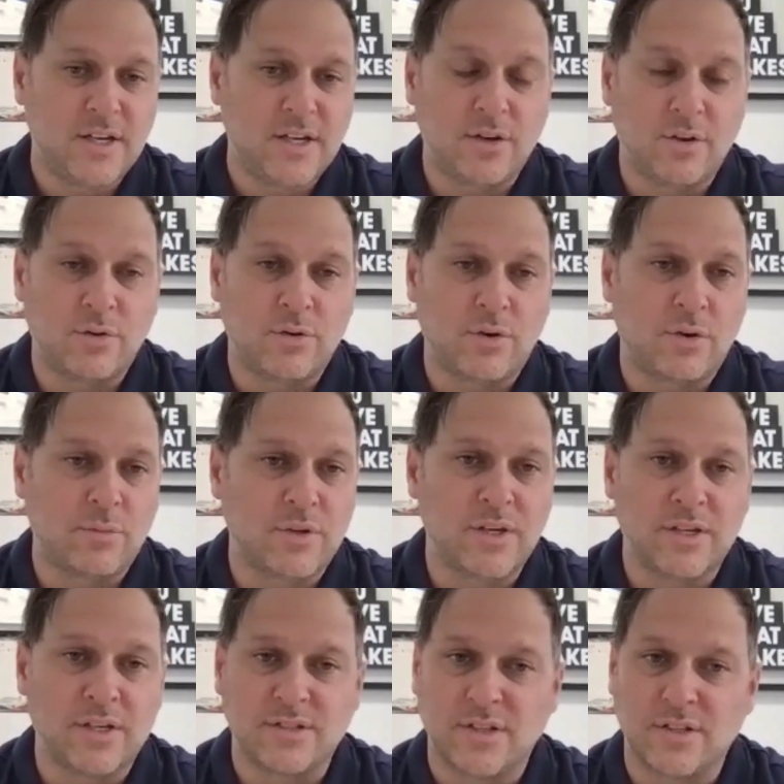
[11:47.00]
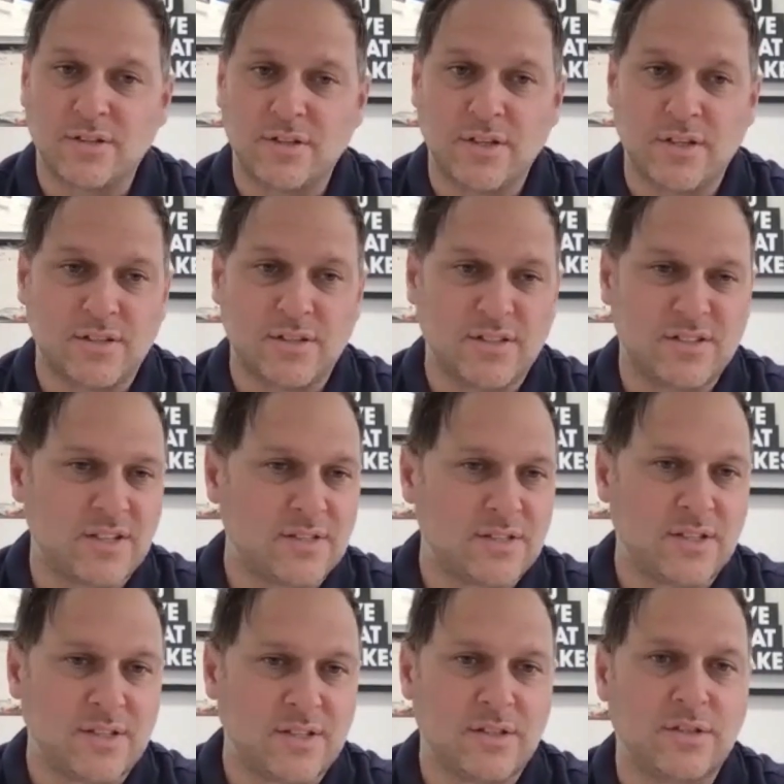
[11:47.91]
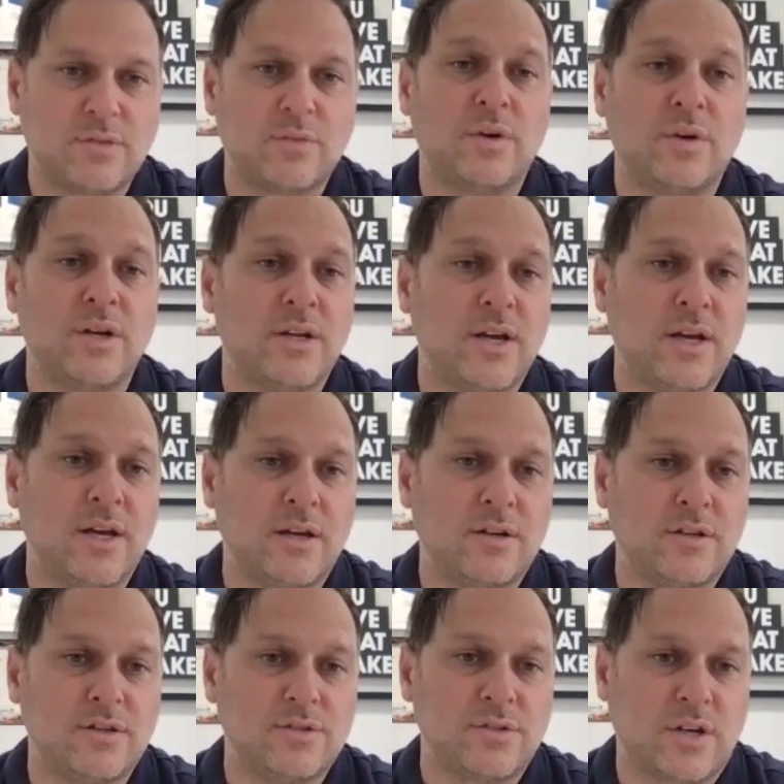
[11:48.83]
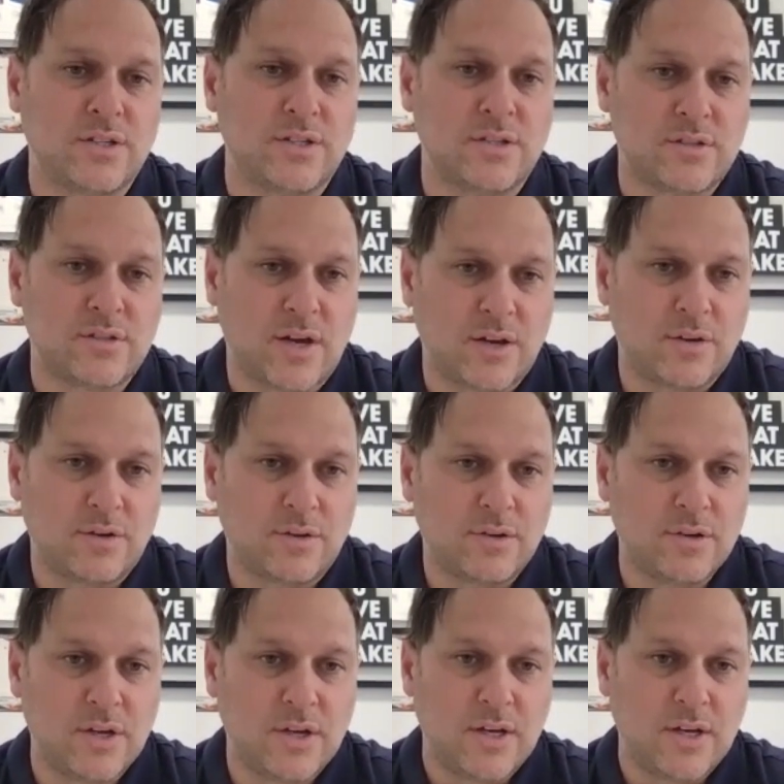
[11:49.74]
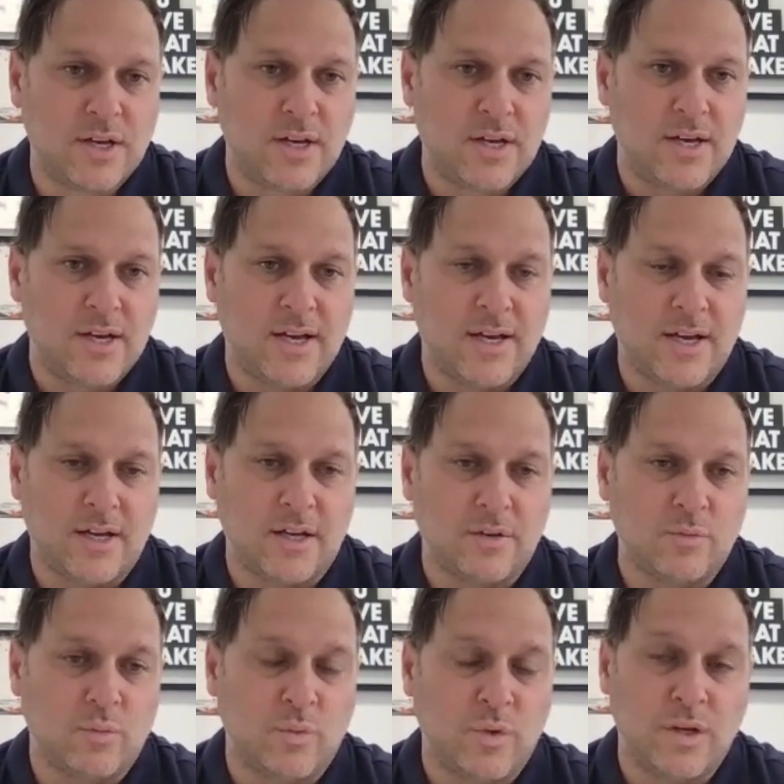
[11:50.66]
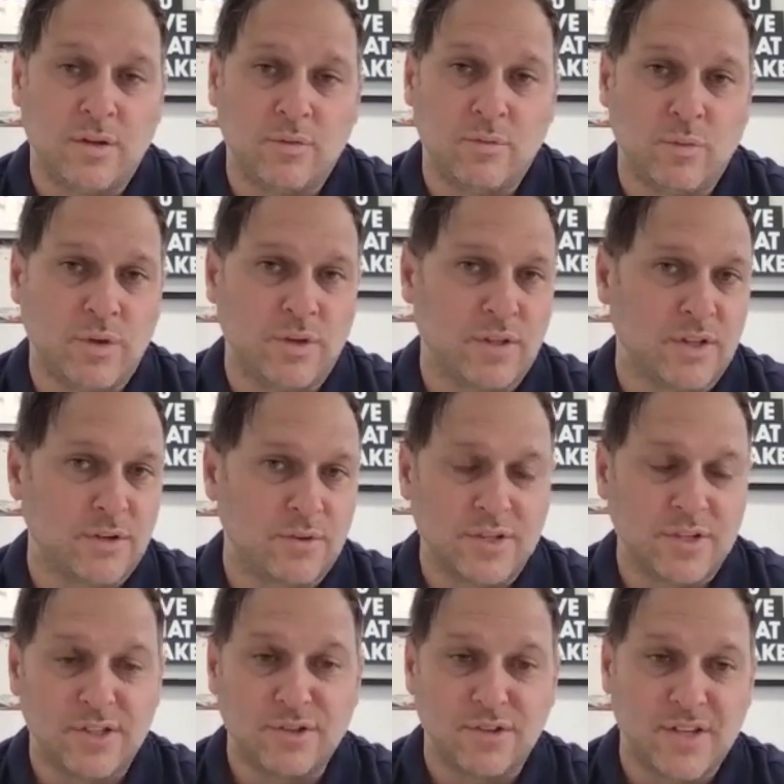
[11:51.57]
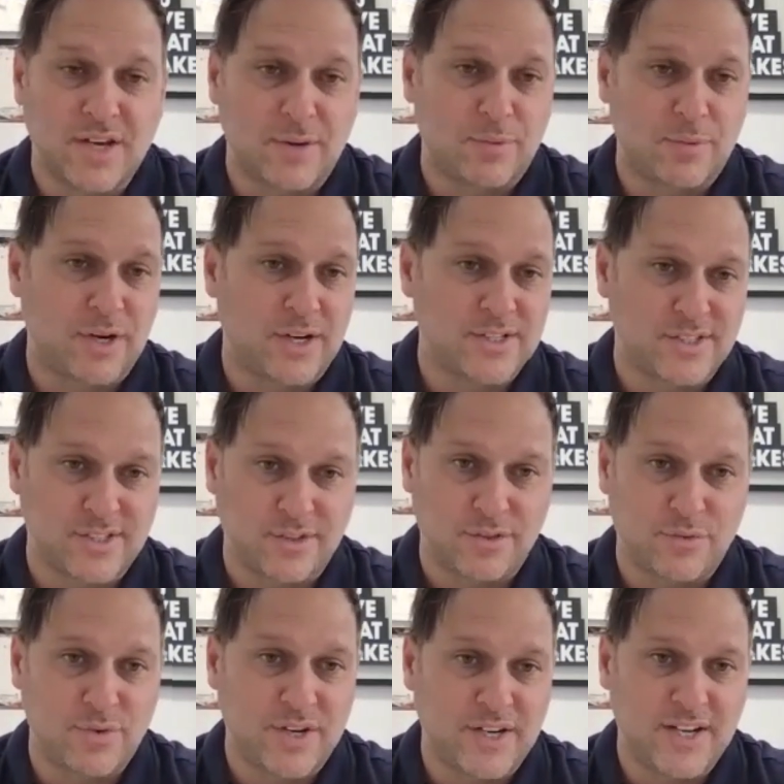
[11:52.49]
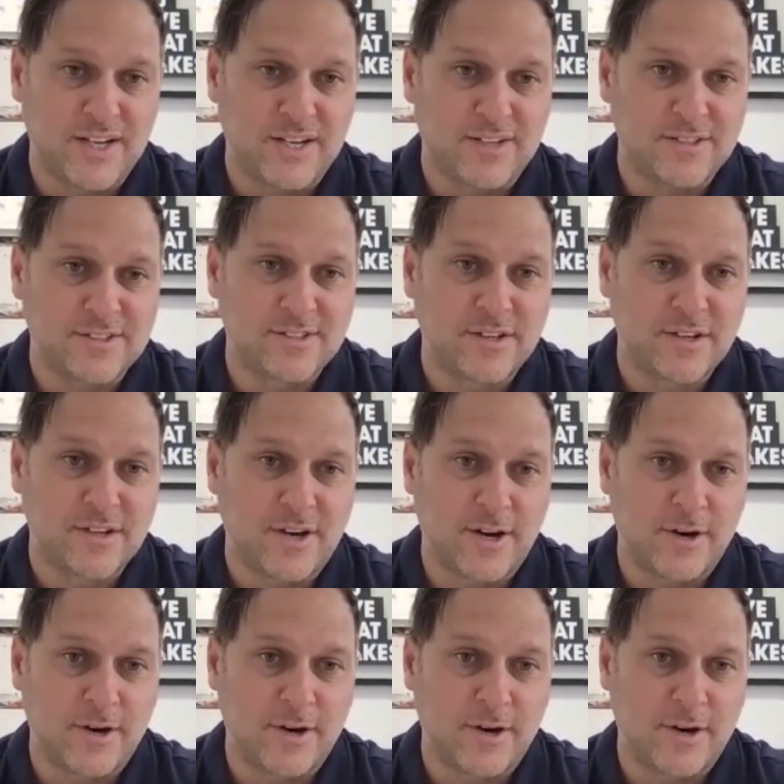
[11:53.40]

normally is a 16 to 20 day construction cycle. And we literally do that project in 3 days.